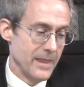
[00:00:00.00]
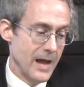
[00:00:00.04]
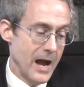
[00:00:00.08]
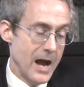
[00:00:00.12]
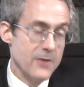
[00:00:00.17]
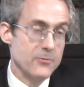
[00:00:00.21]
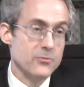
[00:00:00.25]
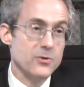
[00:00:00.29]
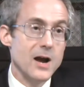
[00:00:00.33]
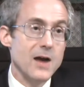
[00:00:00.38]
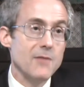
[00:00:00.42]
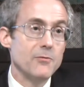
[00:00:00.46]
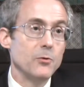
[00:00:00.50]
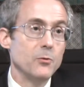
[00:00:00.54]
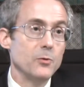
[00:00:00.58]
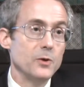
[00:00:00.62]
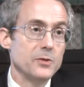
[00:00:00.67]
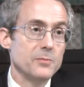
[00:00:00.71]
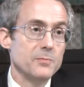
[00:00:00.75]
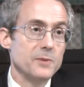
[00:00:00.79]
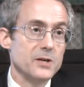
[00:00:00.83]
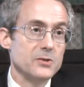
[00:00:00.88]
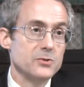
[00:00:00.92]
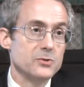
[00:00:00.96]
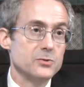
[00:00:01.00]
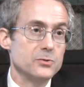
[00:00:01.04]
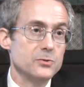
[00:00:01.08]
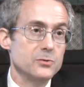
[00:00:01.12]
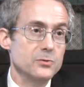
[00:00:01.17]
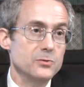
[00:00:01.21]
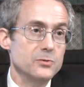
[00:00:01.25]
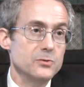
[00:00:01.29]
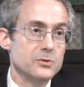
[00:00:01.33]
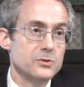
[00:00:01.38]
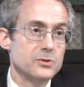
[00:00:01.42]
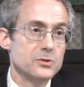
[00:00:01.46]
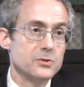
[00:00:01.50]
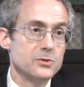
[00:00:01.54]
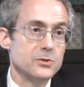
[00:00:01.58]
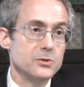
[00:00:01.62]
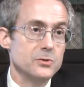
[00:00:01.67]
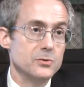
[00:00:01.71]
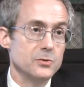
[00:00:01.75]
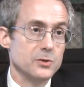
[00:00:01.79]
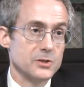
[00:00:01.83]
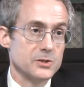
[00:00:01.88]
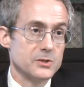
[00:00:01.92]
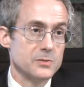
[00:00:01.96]
I travel with my students to
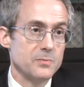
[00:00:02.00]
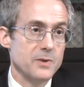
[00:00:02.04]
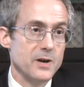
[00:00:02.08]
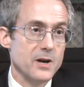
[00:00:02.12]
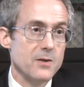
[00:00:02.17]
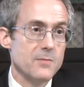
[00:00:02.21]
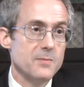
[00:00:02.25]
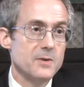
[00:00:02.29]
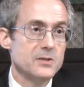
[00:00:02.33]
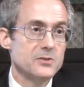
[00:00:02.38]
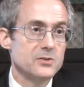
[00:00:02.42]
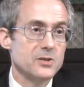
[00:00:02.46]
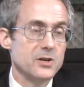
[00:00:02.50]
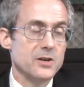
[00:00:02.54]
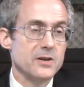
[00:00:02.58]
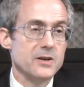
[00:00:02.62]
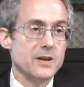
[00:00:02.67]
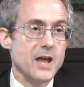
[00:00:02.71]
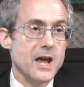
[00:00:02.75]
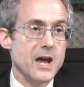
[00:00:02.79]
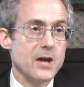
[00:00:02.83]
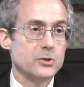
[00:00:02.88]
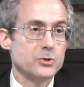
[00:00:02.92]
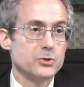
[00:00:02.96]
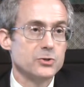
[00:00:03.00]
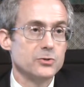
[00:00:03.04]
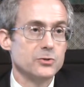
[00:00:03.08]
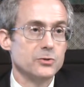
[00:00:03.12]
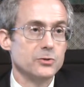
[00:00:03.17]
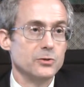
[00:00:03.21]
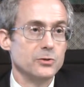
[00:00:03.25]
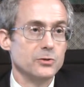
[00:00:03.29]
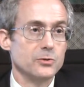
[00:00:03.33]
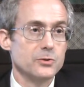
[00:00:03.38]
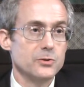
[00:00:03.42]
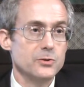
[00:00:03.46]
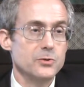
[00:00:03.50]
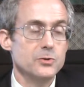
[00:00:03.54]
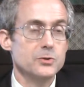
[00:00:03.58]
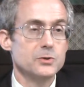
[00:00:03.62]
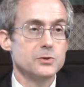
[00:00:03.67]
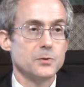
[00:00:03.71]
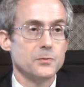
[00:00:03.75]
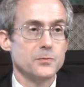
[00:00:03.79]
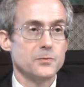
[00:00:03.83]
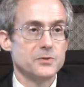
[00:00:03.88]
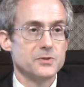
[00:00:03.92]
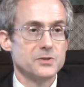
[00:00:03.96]
do experiments at national
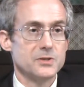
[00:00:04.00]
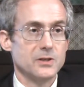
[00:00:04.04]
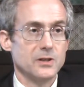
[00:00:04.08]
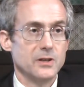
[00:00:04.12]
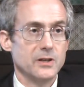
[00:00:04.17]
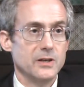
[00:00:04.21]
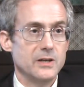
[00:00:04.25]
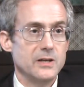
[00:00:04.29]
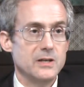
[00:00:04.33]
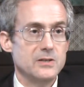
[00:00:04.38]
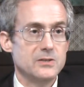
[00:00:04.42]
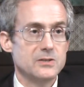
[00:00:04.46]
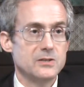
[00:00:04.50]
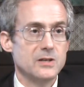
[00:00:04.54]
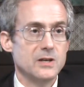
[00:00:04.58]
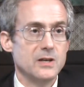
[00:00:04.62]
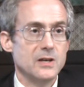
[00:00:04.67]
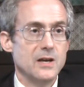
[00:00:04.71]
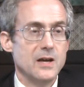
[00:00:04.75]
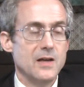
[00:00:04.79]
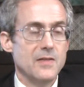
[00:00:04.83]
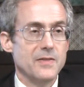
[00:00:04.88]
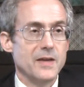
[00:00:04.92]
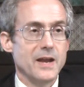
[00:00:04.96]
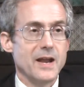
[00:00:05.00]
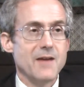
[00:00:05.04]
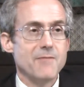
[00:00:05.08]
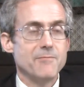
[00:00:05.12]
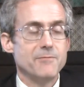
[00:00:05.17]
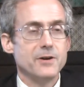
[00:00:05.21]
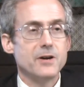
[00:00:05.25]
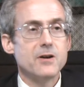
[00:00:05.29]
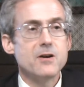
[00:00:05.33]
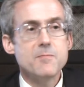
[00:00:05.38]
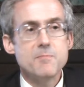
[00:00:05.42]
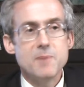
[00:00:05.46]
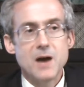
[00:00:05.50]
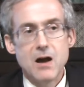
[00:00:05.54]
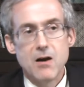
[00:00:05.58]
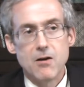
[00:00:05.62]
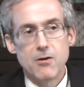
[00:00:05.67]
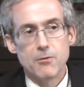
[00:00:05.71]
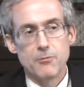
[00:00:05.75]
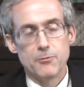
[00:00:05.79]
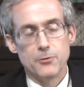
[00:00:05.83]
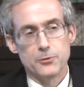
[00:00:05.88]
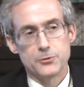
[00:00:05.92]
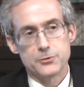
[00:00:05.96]
user facilities that have very
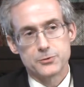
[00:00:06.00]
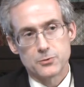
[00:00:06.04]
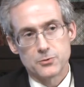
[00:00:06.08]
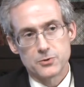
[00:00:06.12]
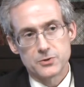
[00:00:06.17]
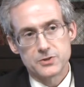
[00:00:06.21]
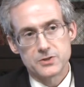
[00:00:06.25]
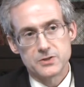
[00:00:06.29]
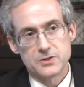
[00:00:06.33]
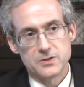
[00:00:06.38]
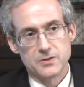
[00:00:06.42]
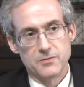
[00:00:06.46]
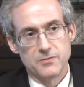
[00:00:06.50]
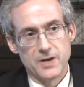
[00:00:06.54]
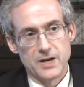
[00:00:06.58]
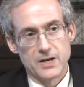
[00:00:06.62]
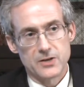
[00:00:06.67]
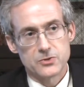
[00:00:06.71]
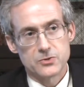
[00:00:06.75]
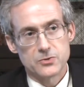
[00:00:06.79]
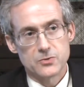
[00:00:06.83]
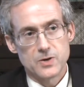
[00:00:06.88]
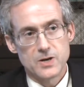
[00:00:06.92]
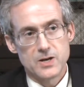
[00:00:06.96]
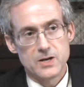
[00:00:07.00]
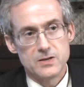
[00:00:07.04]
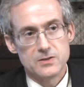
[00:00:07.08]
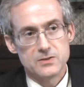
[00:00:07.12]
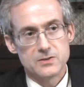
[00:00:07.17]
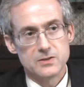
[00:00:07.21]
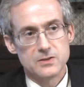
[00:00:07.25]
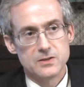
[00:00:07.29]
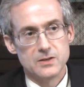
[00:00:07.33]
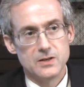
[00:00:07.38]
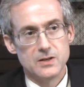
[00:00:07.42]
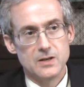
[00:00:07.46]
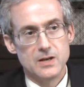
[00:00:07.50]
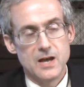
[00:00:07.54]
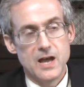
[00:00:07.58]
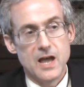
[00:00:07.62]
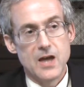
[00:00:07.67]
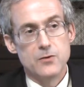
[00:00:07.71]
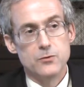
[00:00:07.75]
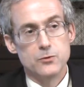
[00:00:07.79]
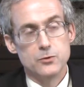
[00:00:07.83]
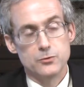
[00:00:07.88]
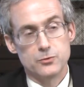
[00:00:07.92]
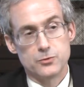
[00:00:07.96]
powerful sources of X-rays
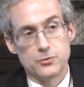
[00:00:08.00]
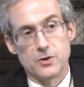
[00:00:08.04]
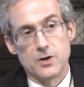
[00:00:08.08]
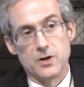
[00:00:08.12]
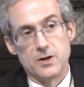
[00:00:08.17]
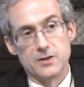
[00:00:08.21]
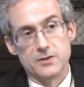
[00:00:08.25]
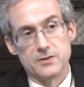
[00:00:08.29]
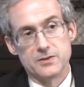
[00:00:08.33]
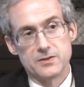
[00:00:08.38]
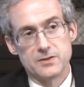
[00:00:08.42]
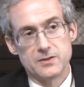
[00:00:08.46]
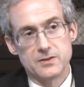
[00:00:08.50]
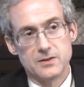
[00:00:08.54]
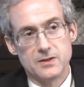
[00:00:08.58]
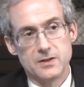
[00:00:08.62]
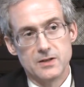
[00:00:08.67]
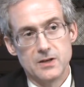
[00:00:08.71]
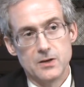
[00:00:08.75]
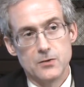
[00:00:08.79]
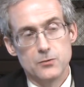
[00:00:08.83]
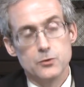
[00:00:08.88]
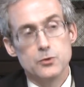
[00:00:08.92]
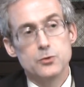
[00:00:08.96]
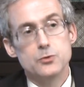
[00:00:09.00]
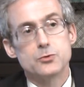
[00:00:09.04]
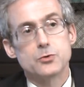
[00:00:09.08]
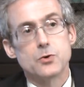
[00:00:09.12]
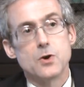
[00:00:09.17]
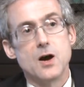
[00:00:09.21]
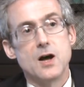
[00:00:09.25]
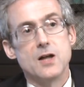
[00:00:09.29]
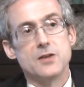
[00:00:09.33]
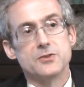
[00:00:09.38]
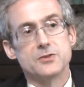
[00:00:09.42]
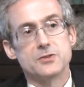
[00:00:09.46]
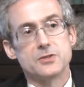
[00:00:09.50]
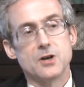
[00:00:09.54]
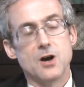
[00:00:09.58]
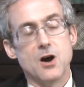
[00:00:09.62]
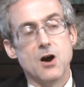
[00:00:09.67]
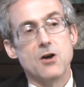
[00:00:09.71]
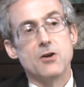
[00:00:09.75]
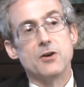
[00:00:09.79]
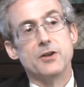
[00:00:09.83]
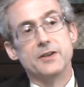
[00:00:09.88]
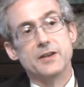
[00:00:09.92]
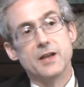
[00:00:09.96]
and neutrons. Neutrons
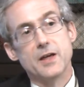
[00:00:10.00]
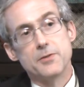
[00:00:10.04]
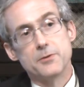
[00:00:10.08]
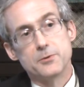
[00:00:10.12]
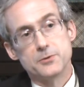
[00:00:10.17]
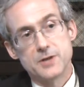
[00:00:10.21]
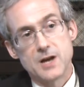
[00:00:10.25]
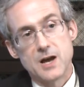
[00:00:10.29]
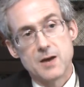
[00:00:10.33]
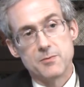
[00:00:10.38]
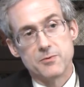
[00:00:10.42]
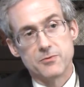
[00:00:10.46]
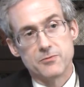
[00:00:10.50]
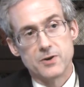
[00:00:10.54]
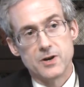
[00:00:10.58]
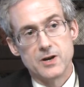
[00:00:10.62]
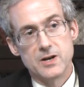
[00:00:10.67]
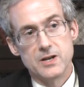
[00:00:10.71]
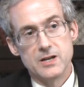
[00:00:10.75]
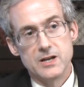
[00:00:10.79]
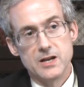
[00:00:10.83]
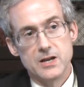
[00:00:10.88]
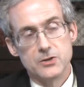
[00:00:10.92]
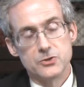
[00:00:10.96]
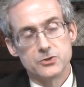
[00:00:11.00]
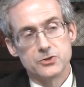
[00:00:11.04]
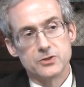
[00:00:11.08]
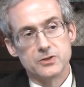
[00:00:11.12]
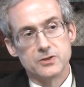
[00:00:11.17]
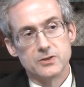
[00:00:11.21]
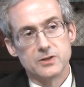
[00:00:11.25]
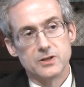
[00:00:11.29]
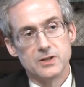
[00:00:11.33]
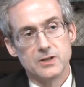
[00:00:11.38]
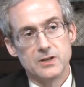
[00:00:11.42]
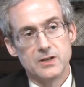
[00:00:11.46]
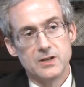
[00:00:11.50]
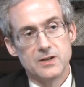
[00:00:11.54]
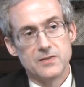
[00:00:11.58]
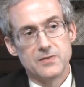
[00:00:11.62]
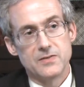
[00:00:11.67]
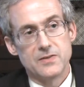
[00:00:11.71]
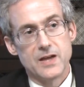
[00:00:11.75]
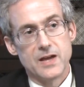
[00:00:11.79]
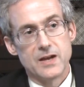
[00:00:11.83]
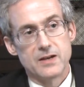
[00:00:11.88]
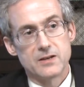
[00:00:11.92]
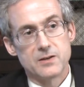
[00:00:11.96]
are another type of radiation
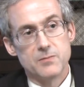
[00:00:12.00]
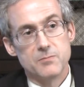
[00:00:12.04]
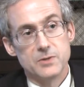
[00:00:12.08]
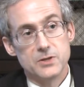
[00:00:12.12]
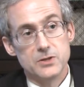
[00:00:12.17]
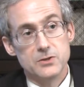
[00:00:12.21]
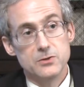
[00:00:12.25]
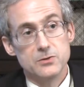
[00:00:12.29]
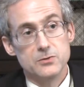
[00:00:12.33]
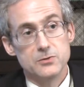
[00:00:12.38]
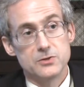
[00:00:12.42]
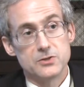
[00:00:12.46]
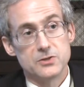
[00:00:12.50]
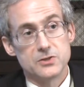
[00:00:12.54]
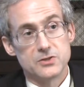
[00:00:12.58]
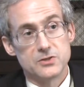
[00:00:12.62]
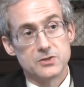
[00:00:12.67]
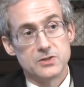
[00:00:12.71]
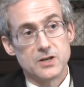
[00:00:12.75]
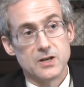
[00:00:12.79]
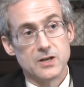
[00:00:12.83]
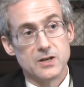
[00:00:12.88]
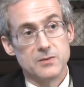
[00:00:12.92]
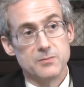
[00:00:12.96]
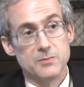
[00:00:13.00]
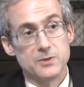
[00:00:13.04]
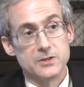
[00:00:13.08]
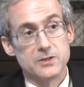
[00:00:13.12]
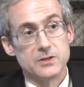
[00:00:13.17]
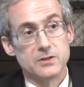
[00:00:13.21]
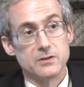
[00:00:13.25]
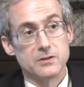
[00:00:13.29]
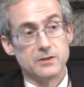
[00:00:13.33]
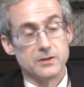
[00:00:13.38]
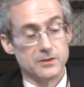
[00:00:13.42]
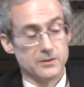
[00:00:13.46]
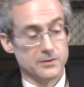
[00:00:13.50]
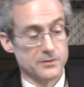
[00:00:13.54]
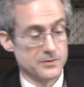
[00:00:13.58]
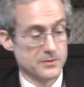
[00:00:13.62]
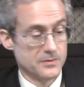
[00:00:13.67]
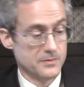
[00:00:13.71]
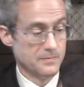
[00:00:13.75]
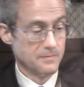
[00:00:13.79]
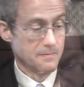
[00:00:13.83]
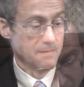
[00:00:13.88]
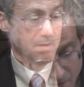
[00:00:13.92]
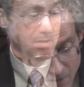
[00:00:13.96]
that can be used to study materials.